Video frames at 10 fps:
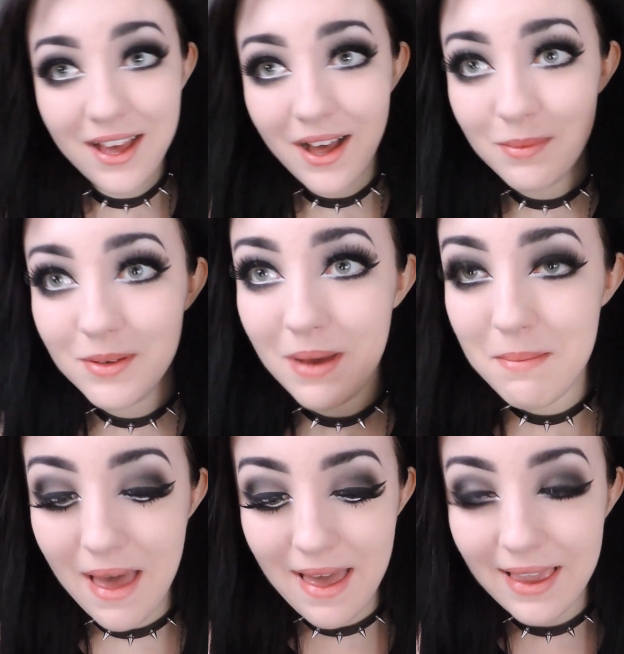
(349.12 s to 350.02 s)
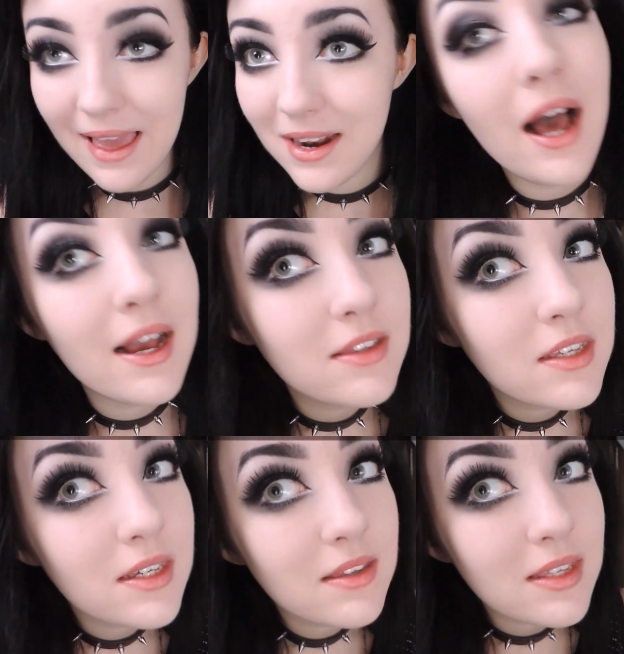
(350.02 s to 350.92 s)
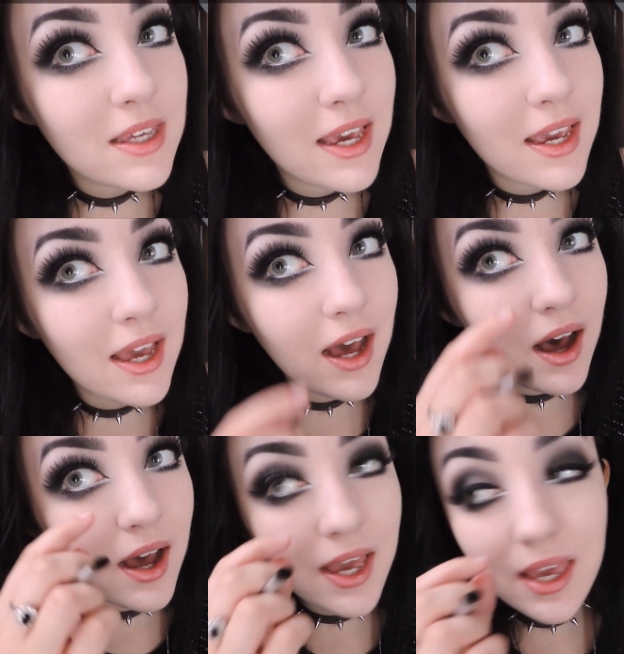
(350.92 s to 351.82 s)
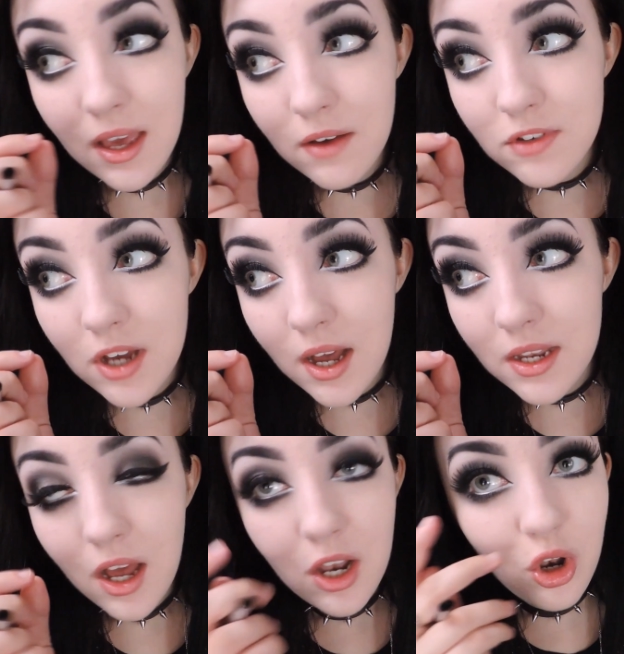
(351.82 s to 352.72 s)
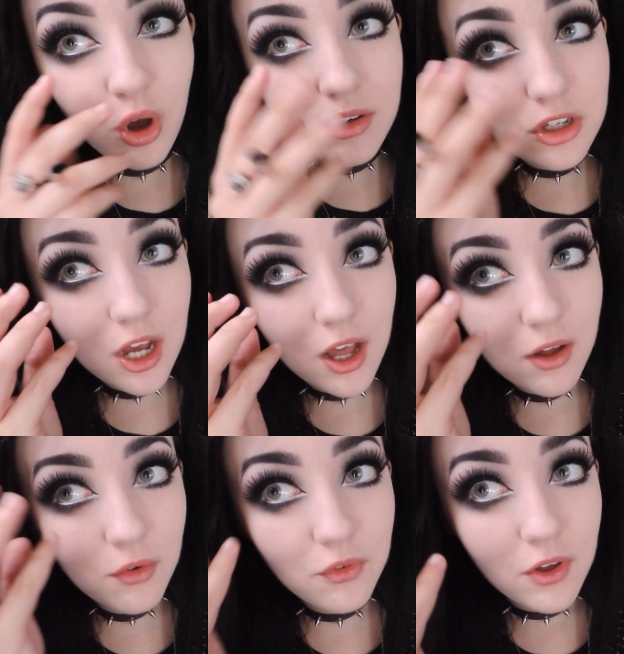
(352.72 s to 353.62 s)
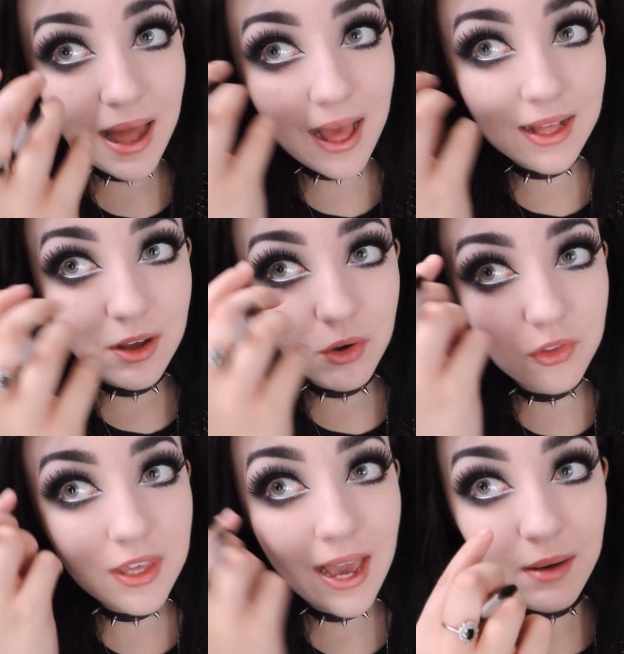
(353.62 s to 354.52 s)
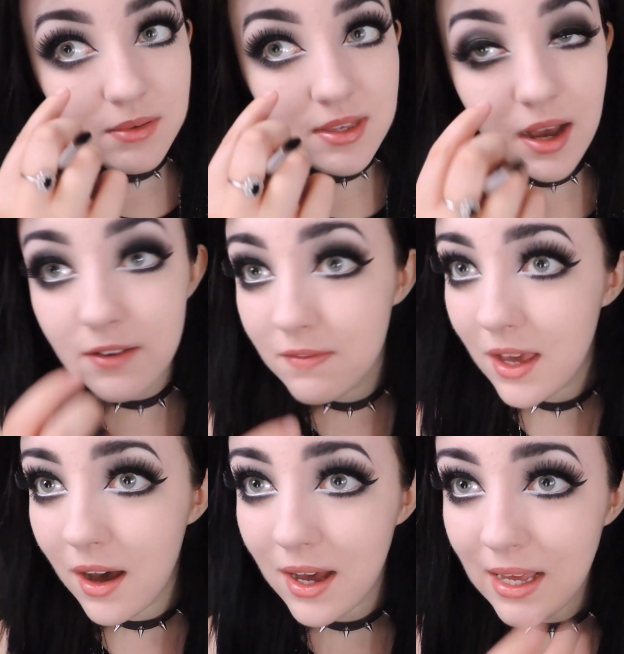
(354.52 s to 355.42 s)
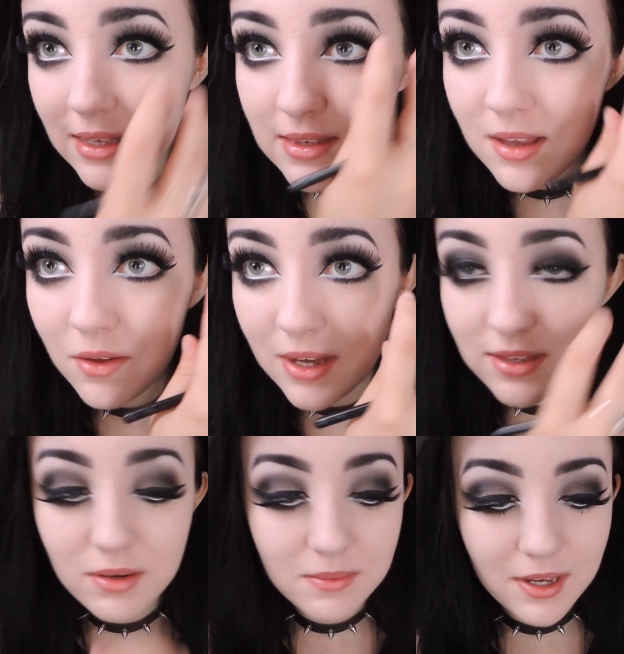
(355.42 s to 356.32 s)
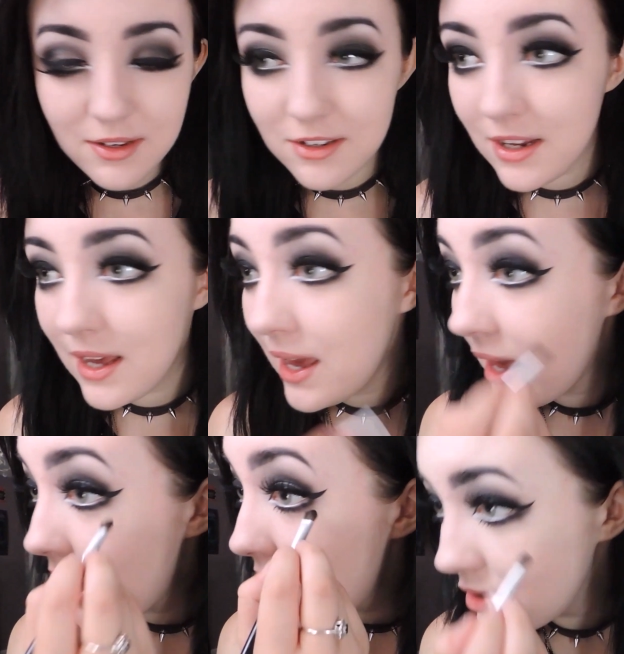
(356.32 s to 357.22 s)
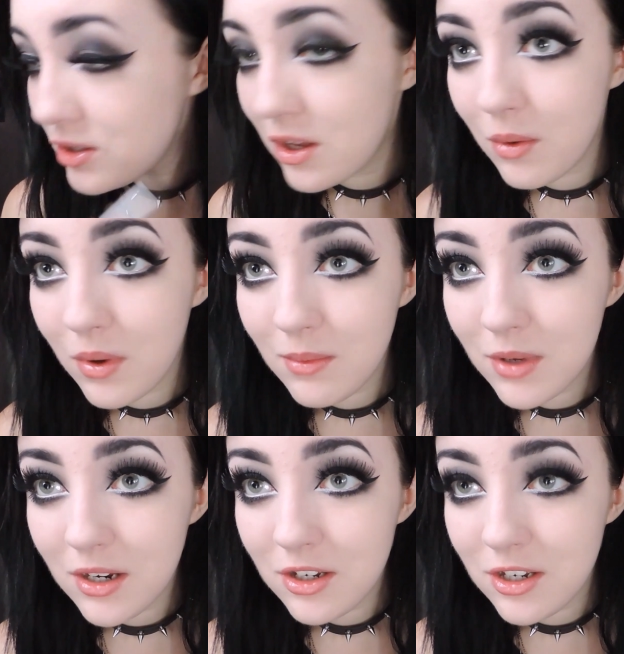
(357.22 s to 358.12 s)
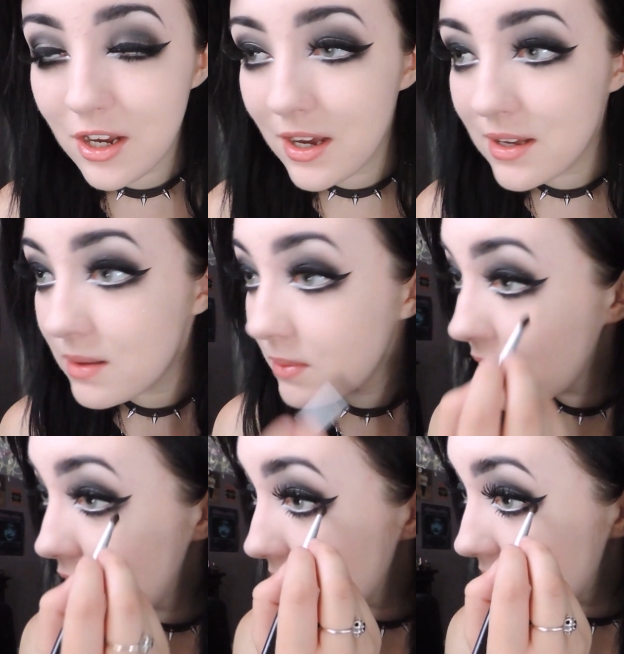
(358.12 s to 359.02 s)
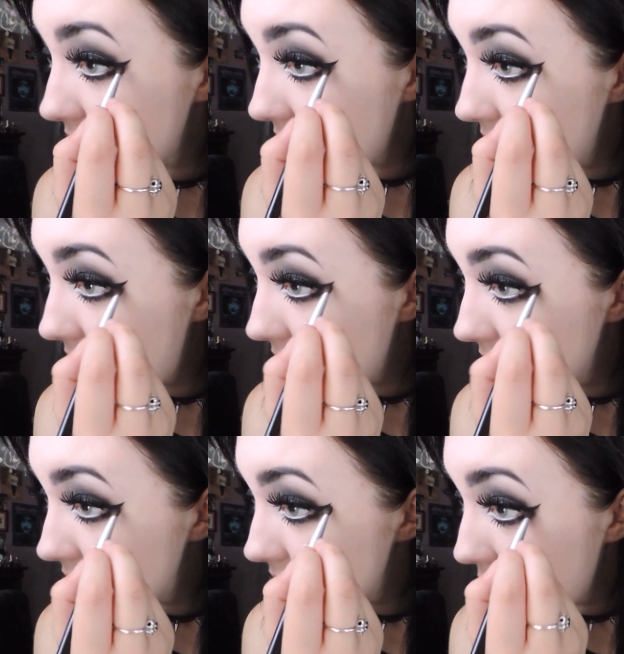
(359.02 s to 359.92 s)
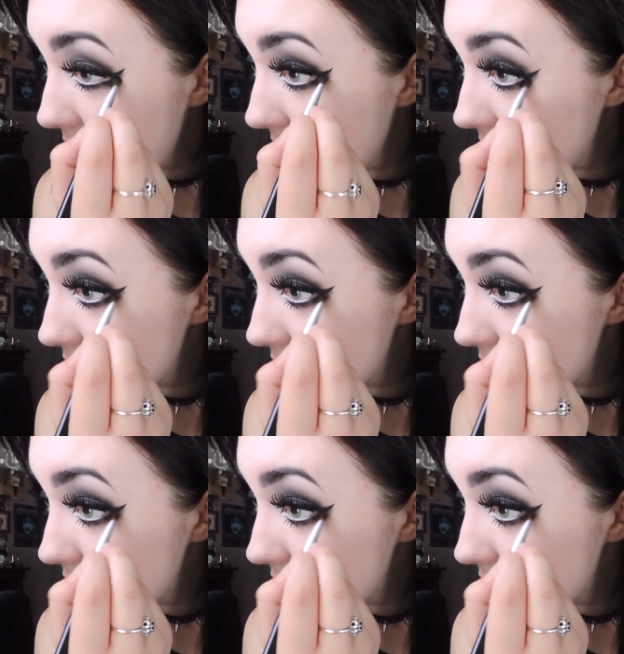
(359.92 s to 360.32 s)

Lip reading: Carbon by MAC, and as you can see here, I have done a lot of black on the outside of the eyes, so that's what I'm going to do here. So what I'm going to do is I'm going to extend this, bring it